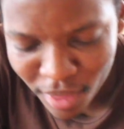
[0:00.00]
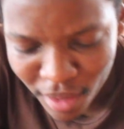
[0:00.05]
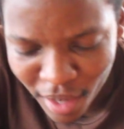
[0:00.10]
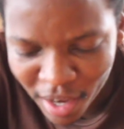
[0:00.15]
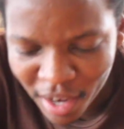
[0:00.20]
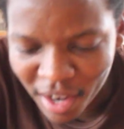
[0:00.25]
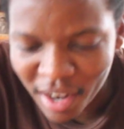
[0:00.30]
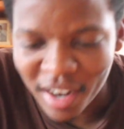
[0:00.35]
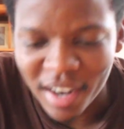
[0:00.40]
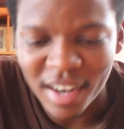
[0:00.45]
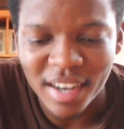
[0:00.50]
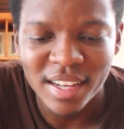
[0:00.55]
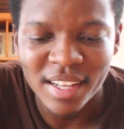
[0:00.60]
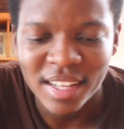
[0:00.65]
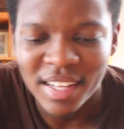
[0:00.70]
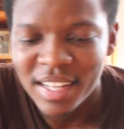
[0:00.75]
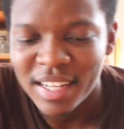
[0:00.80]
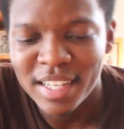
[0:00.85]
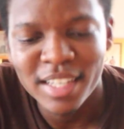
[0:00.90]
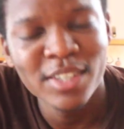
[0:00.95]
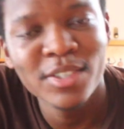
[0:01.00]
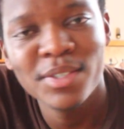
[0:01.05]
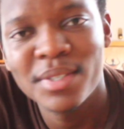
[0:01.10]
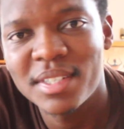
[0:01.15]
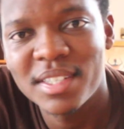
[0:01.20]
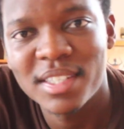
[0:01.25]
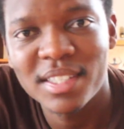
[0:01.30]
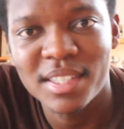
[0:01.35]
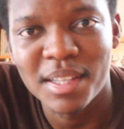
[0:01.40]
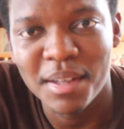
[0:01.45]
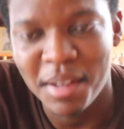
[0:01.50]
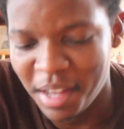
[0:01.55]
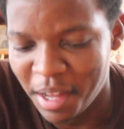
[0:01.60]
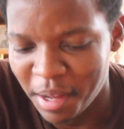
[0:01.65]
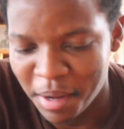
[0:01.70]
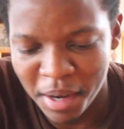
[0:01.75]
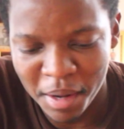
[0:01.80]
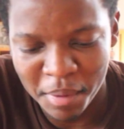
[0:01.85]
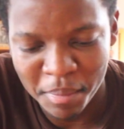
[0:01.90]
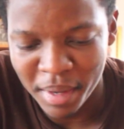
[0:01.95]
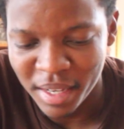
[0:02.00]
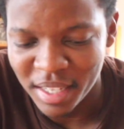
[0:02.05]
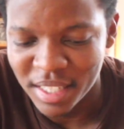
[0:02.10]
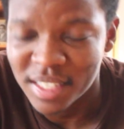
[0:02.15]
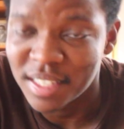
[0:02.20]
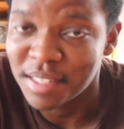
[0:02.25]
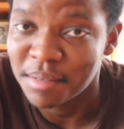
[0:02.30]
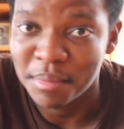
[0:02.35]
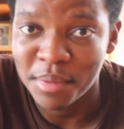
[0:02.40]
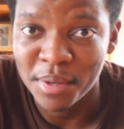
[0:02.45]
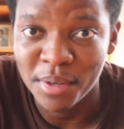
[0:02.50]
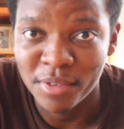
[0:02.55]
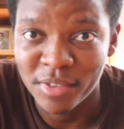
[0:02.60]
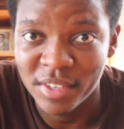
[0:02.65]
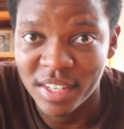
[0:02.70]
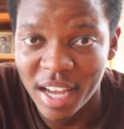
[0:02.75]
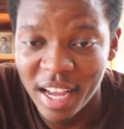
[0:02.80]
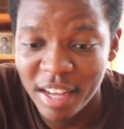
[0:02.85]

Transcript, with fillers: Ah, it was just an amazing movie.